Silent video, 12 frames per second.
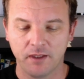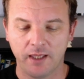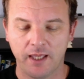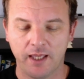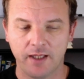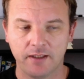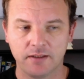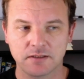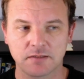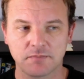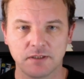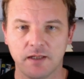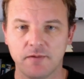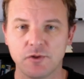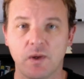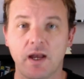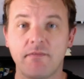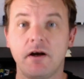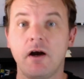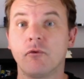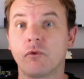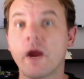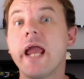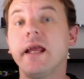And sometimes you have
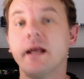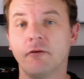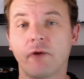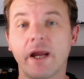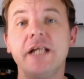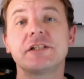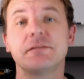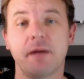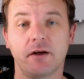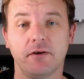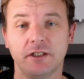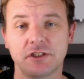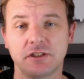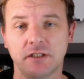arranged marriage.